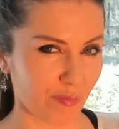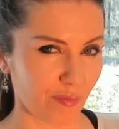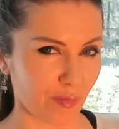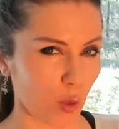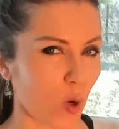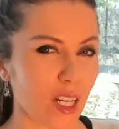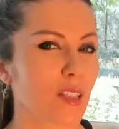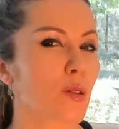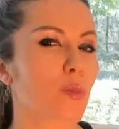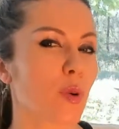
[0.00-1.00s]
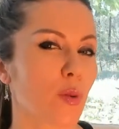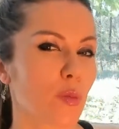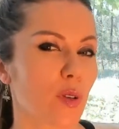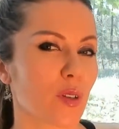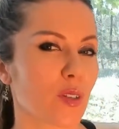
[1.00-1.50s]
What is the
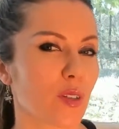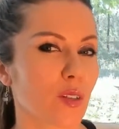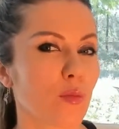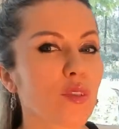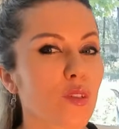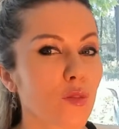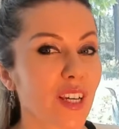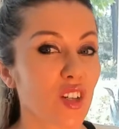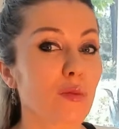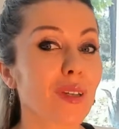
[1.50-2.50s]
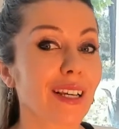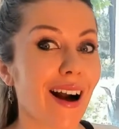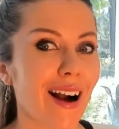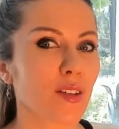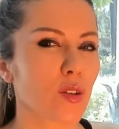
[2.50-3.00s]
purpose, the motivation
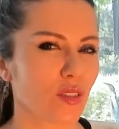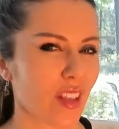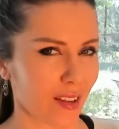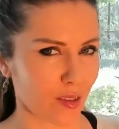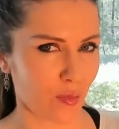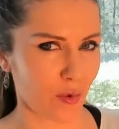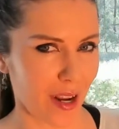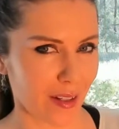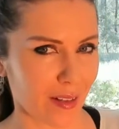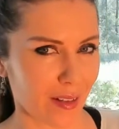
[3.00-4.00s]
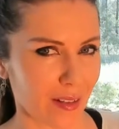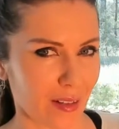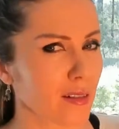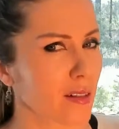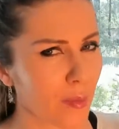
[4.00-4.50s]
behind your dance practice,
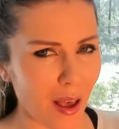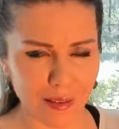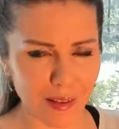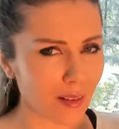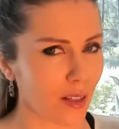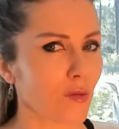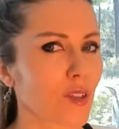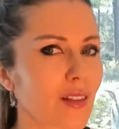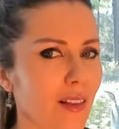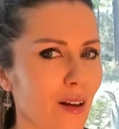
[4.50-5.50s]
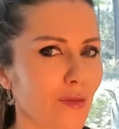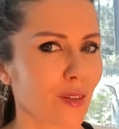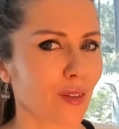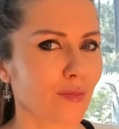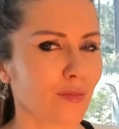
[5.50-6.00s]
independently of its
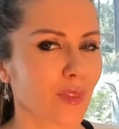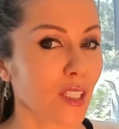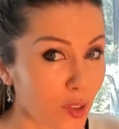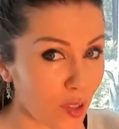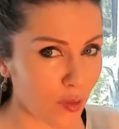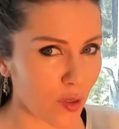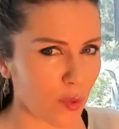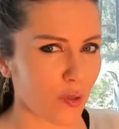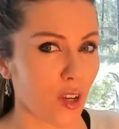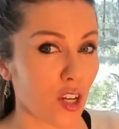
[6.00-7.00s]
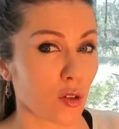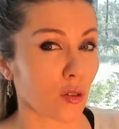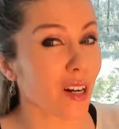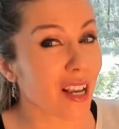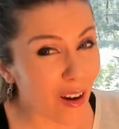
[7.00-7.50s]
level? Even if you're a
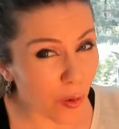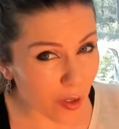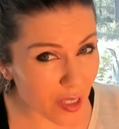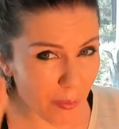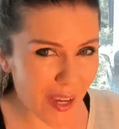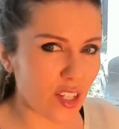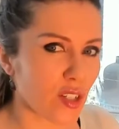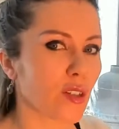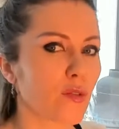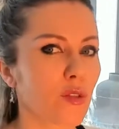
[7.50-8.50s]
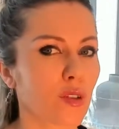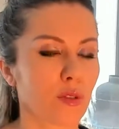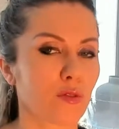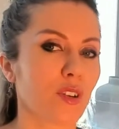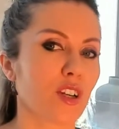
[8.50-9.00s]
professional, or especially if you're a
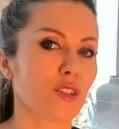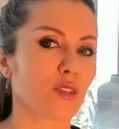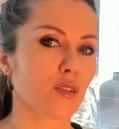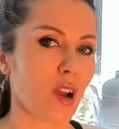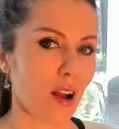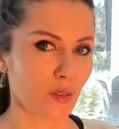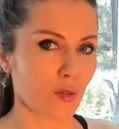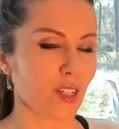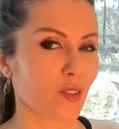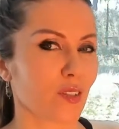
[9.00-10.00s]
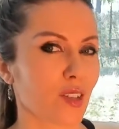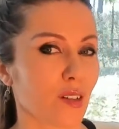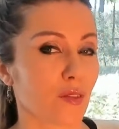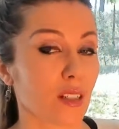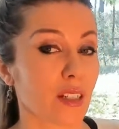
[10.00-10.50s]
professional, you have to ask
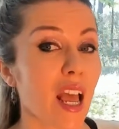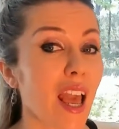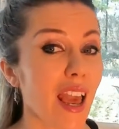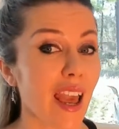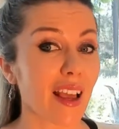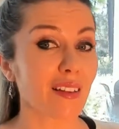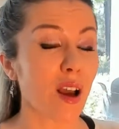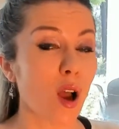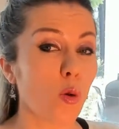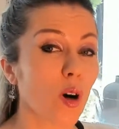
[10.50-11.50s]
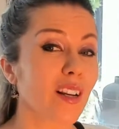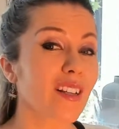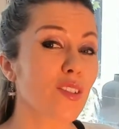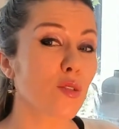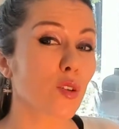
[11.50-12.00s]
yourself this. And what
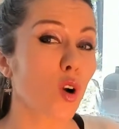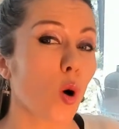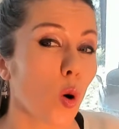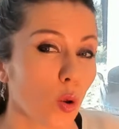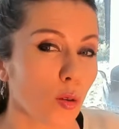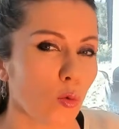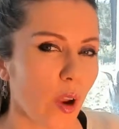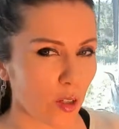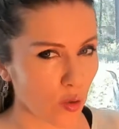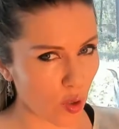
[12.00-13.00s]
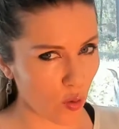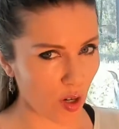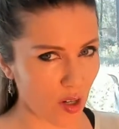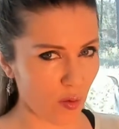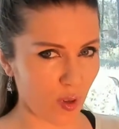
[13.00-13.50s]
is your goal? Where do you want
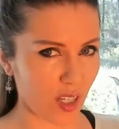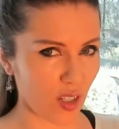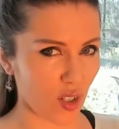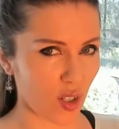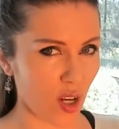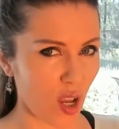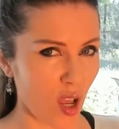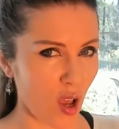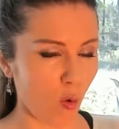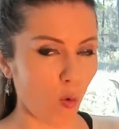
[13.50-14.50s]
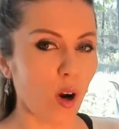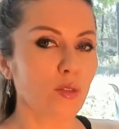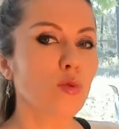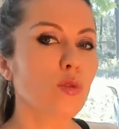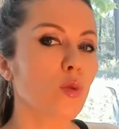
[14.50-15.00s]
to reach? What
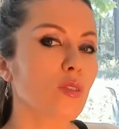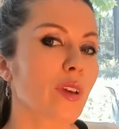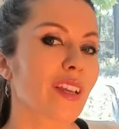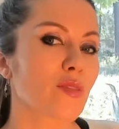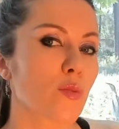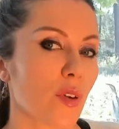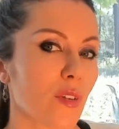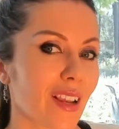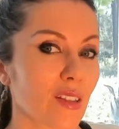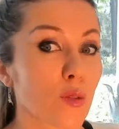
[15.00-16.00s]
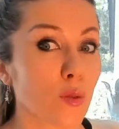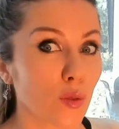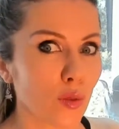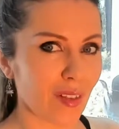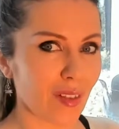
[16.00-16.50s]
do you want to experience
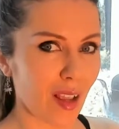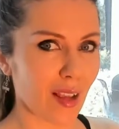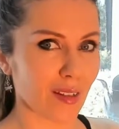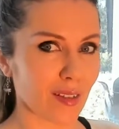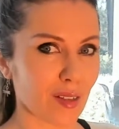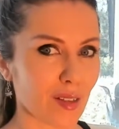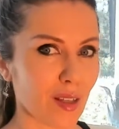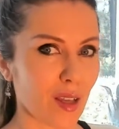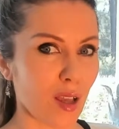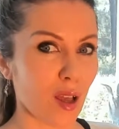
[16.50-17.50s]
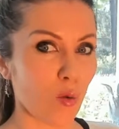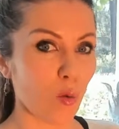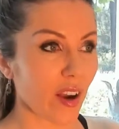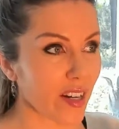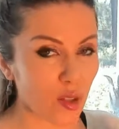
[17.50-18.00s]
through the dance?
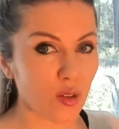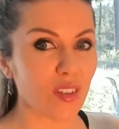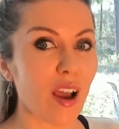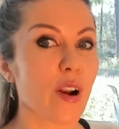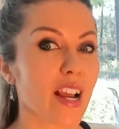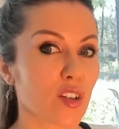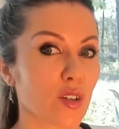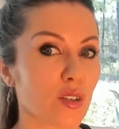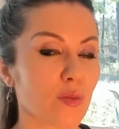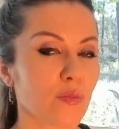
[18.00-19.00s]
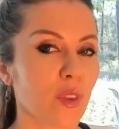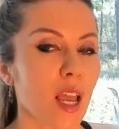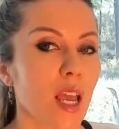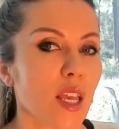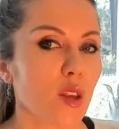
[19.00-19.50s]
Where is your direction?
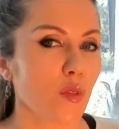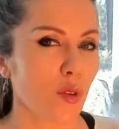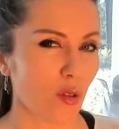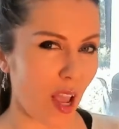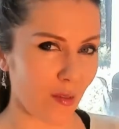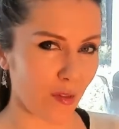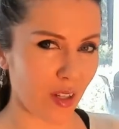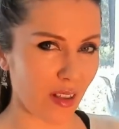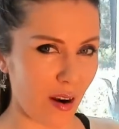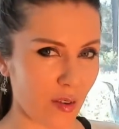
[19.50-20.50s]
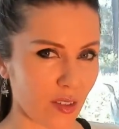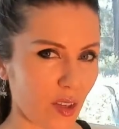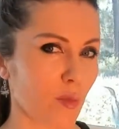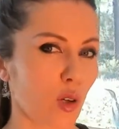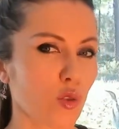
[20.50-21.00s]
If you don't have clarity
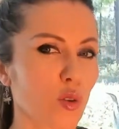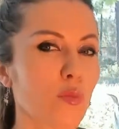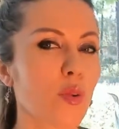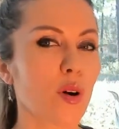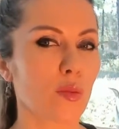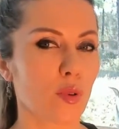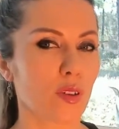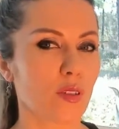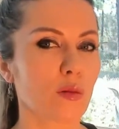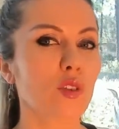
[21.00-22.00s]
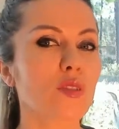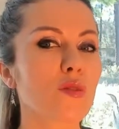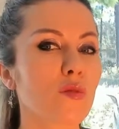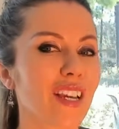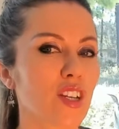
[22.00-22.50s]
about your purpose, the
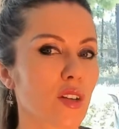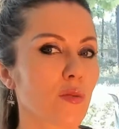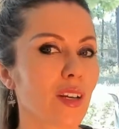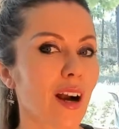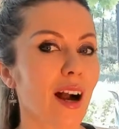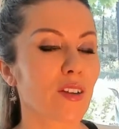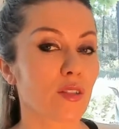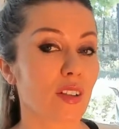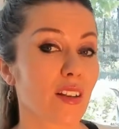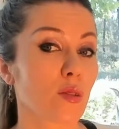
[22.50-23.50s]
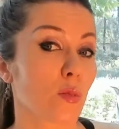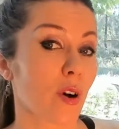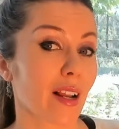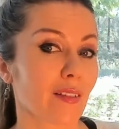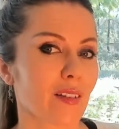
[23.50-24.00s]
motivation behind your dance
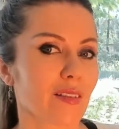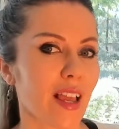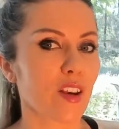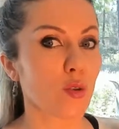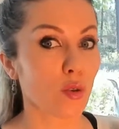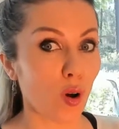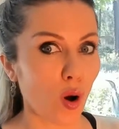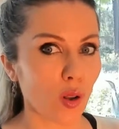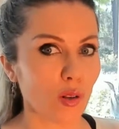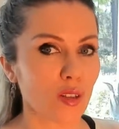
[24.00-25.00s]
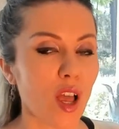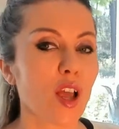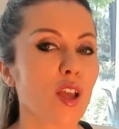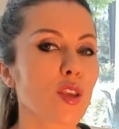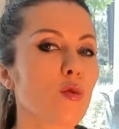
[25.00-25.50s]
practice and your goals,
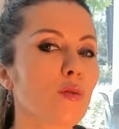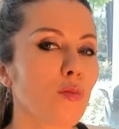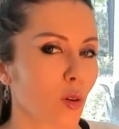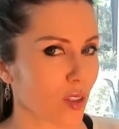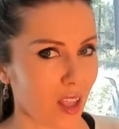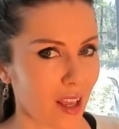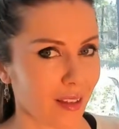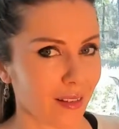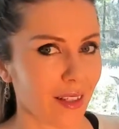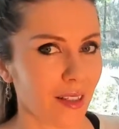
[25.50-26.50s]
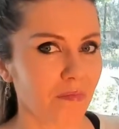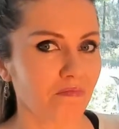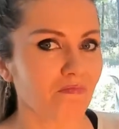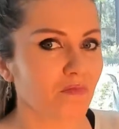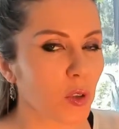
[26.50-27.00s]
you will most likely
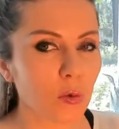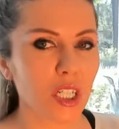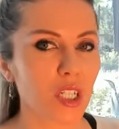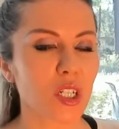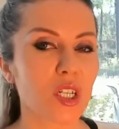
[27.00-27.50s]
reach